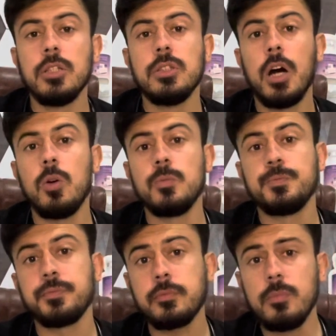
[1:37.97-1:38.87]
Now,
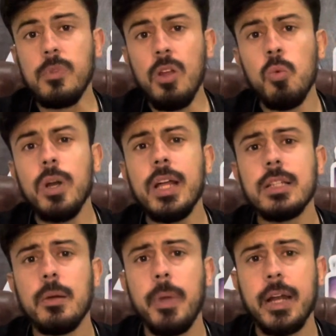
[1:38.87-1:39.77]
what are
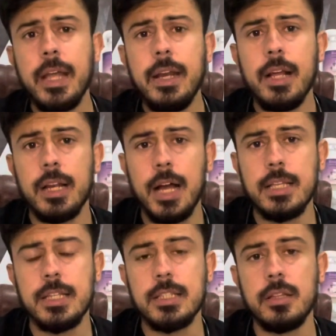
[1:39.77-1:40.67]
the bacterial
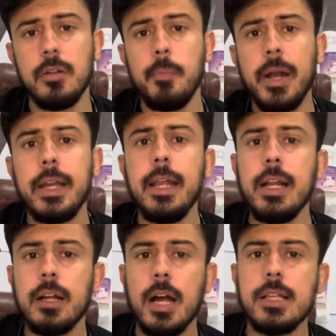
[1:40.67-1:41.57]
causes?
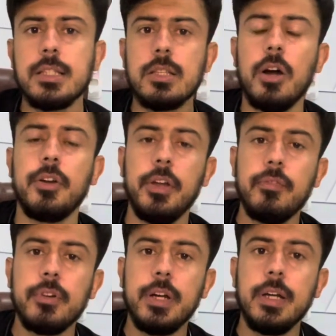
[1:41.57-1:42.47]
Bacterial causes are
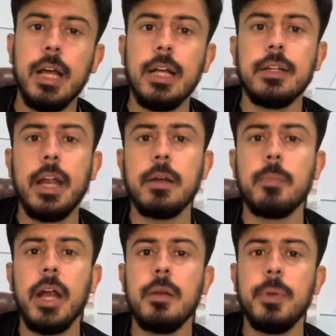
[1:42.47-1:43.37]
different. That
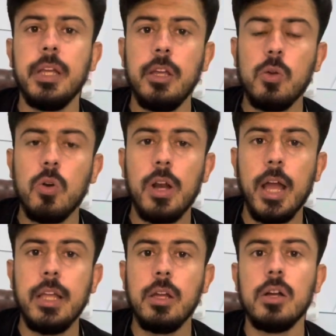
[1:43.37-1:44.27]
might be E.
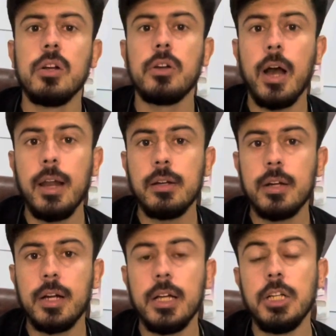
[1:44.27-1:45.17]
coli,
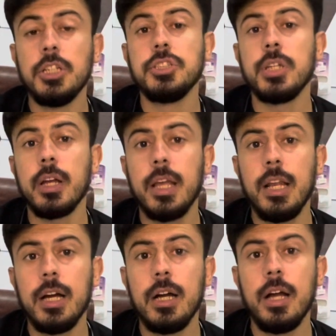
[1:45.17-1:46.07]
cholera,
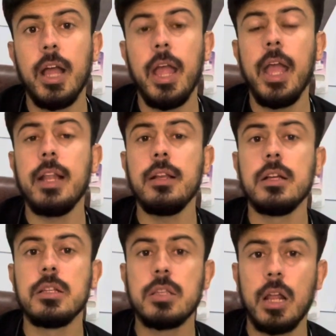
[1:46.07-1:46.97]
shigella,
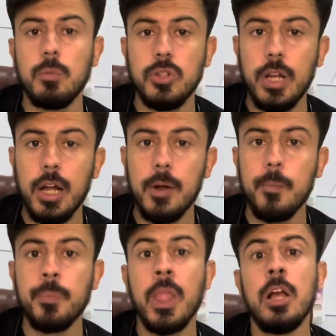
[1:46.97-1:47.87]
and
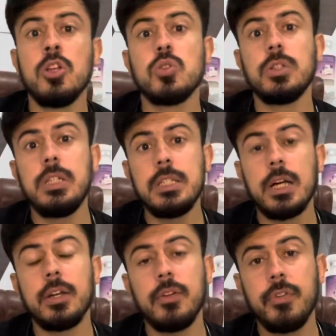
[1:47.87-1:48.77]
salmonella. So these
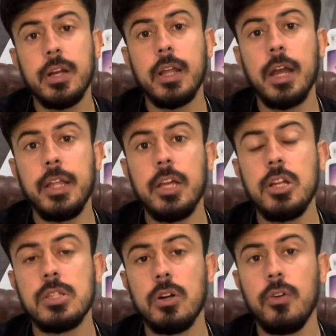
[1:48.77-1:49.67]
are different
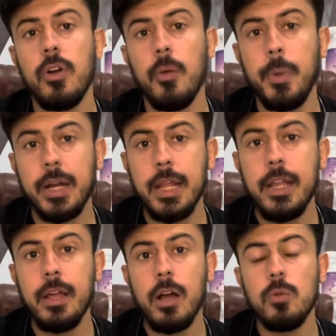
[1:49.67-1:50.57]
categories of
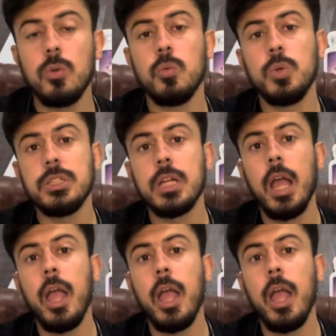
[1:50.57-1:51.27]
bacteria which